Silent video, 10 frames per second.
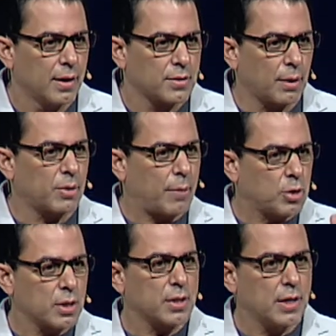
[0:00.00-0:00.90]
Sometimes
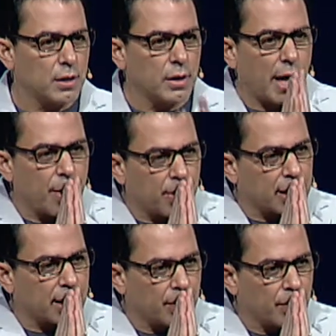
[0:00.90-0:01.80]
you just need to look at them and
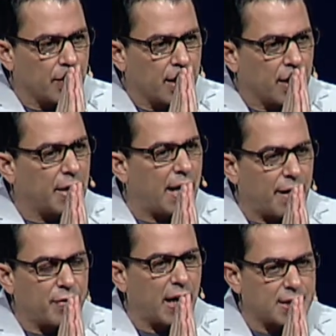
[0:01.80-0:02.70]
think, they
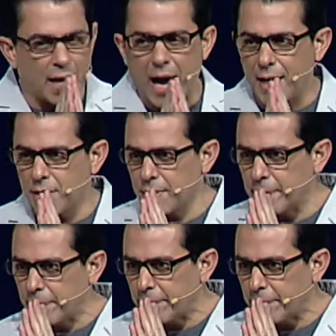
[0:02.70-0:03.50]
have nice eyes.